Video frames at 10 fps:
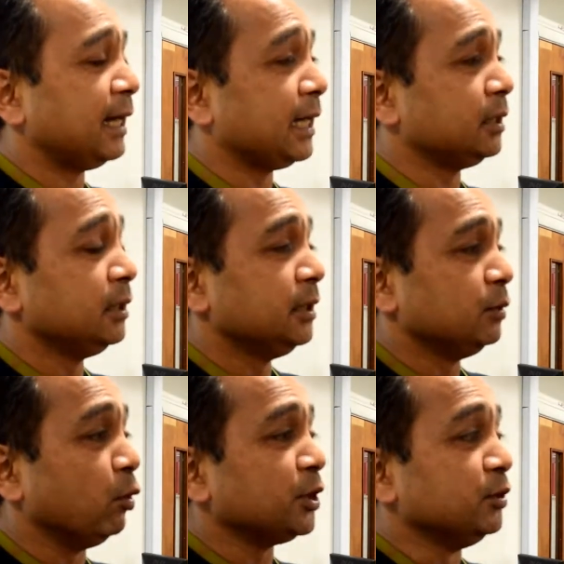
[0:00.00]
and
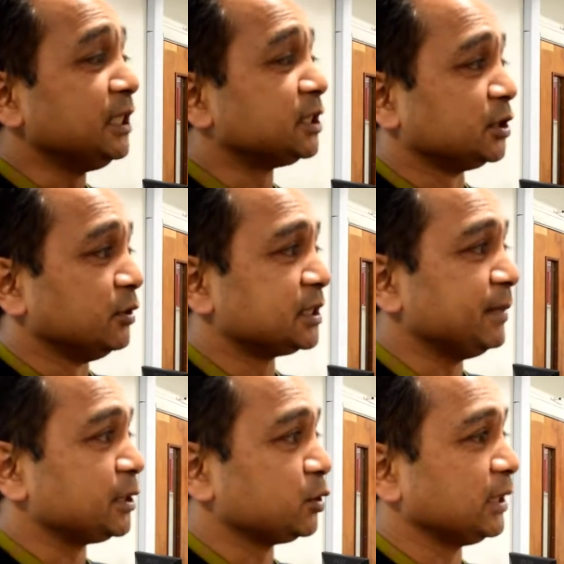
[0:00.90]
what you need to do is
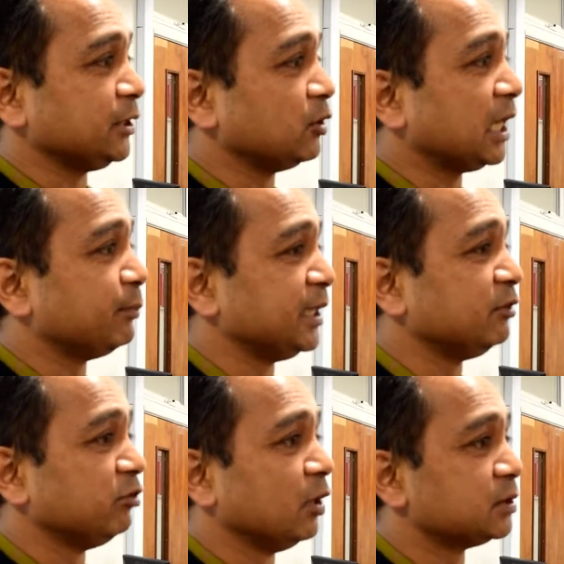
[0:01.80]
make sure that your company
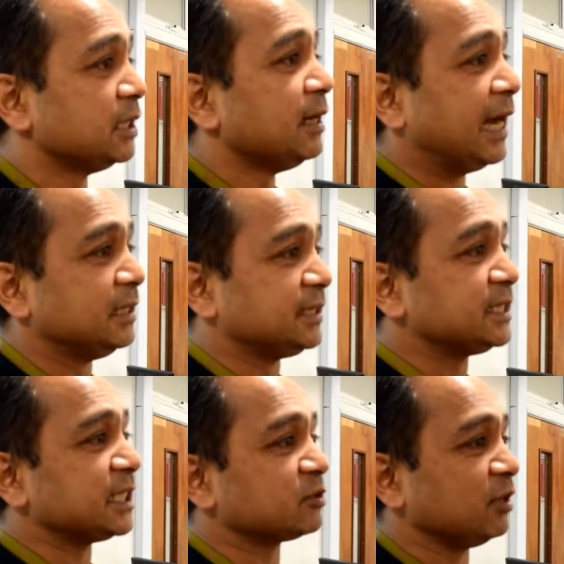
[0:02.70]
grows and
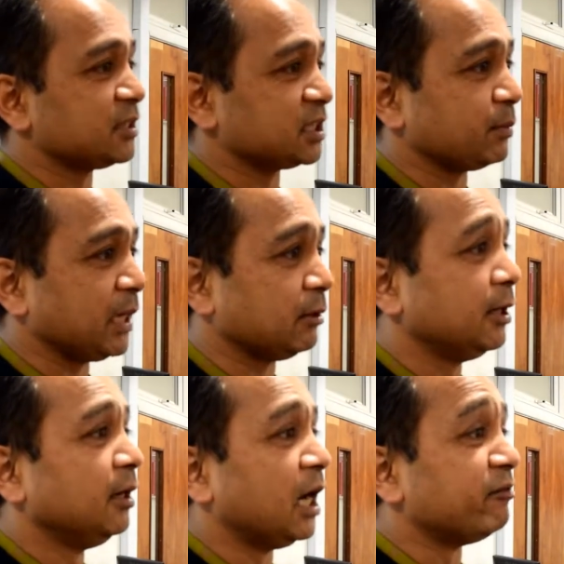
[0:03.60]
decentralizes the power.
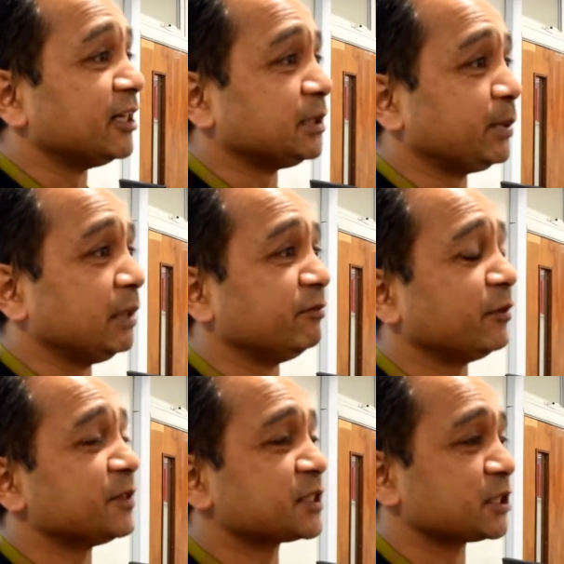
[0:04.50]
Otherwise, you become
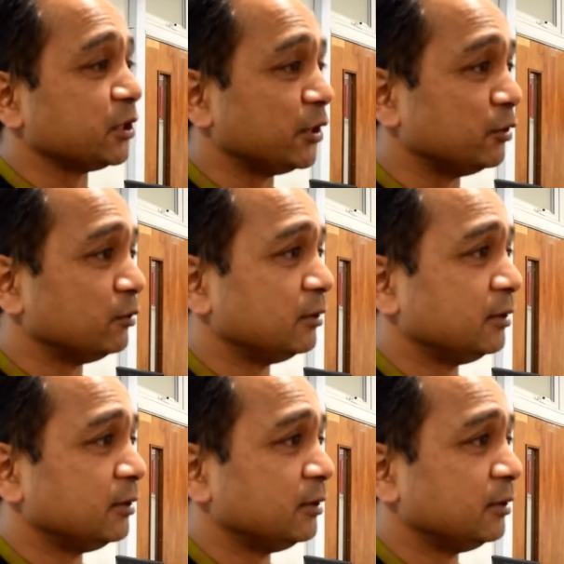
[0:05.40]
very slow,